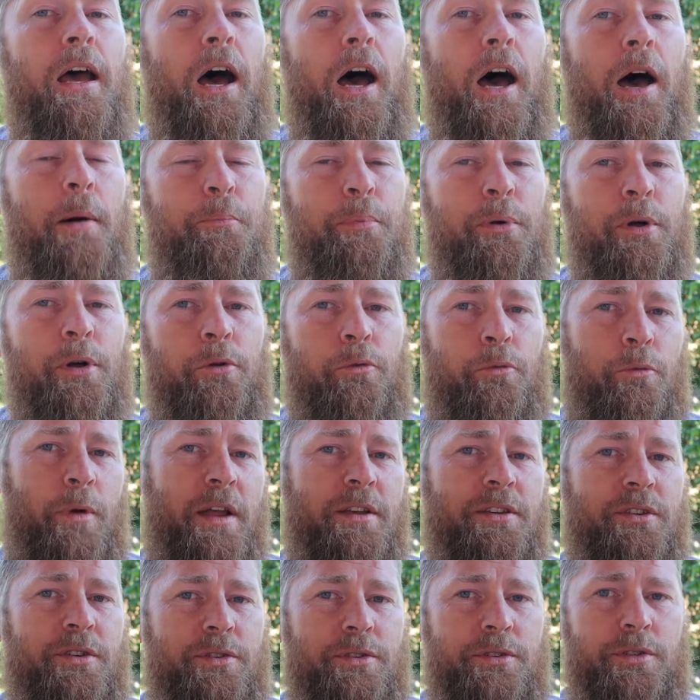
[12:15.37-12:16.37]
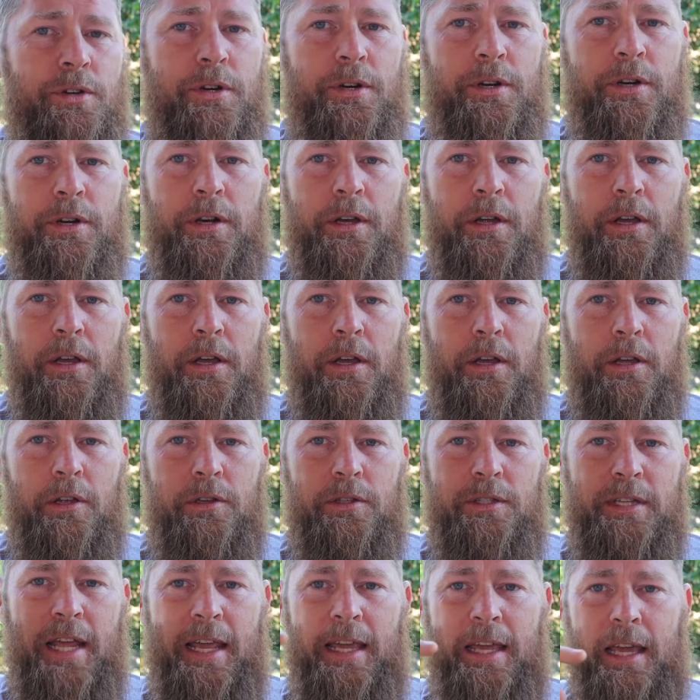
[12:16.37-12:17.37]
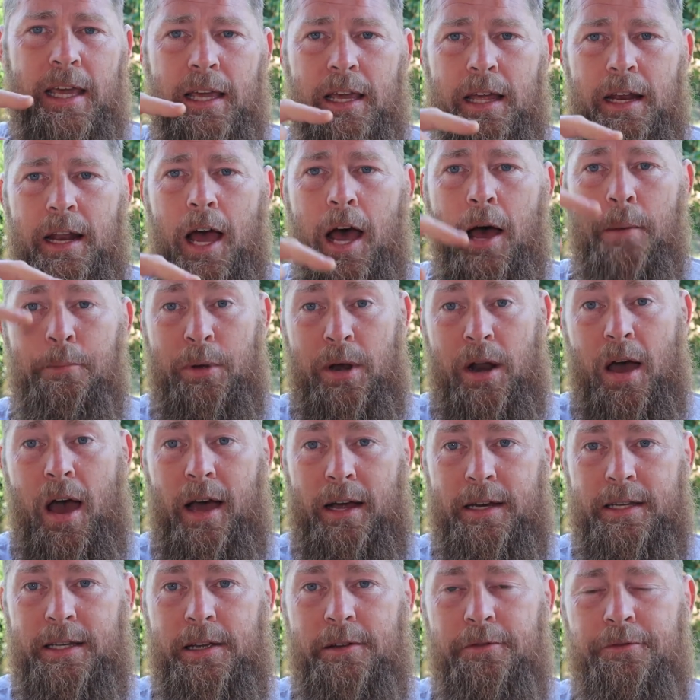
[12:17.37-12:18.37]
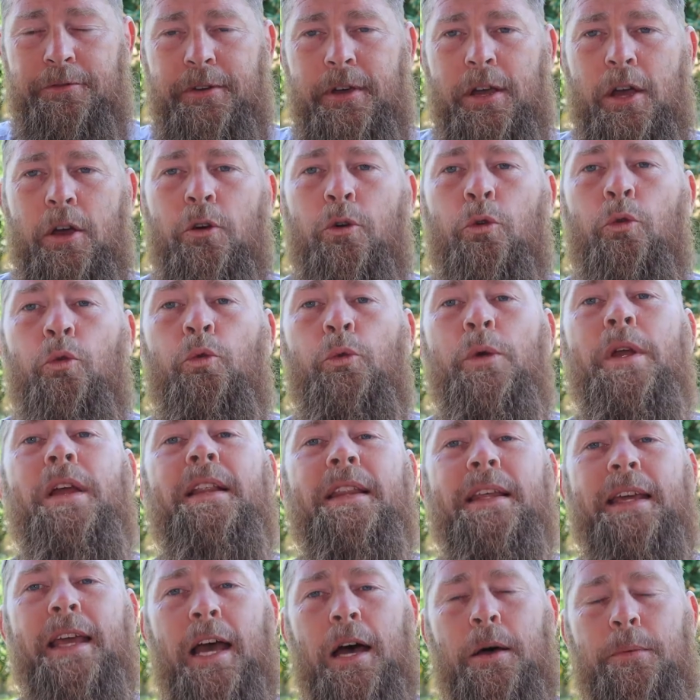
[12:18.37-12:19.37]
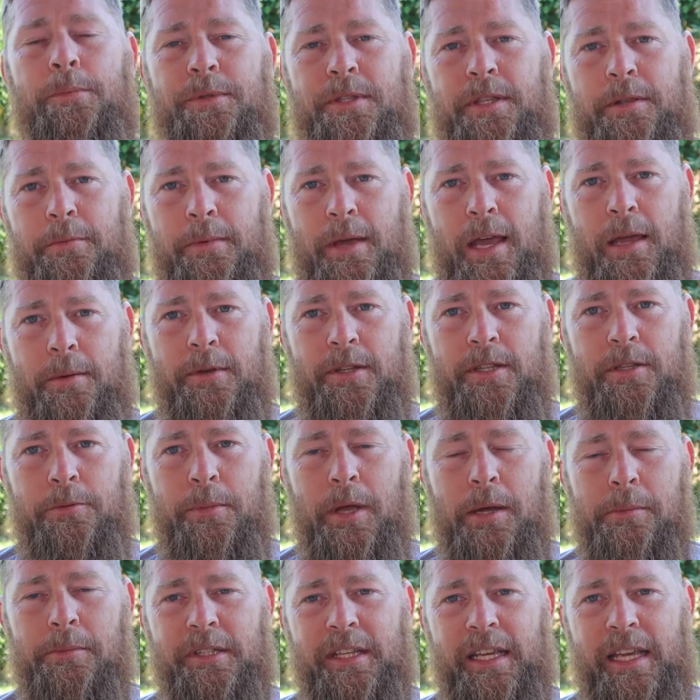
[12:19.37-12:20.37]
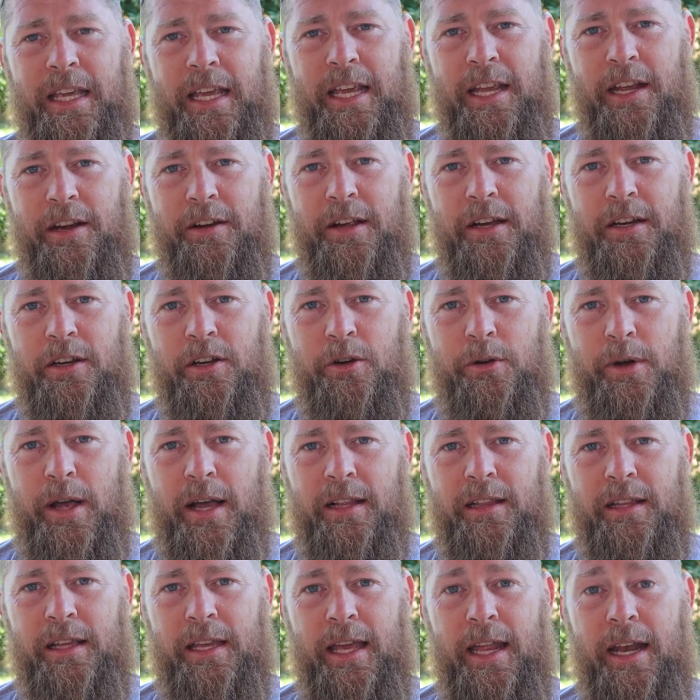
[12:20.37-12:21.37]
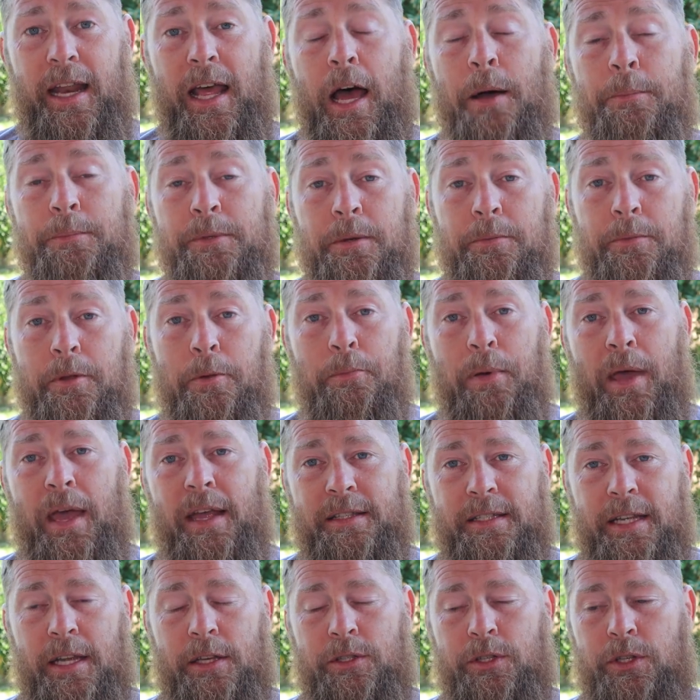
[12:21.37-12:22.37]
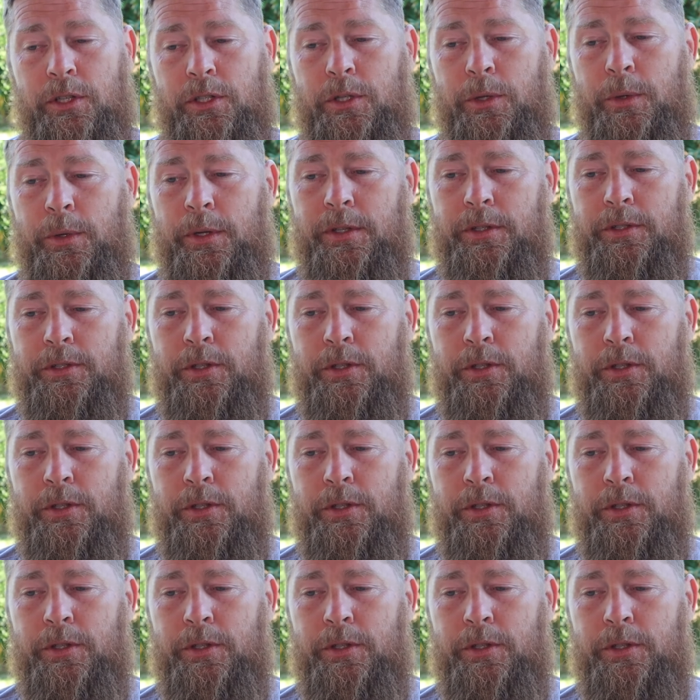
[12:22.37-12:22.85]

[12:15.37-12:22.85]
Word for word: upper register uh, taking it up an octave really helps the baby to be able to hear it correctly and it helps them to pay attention to it.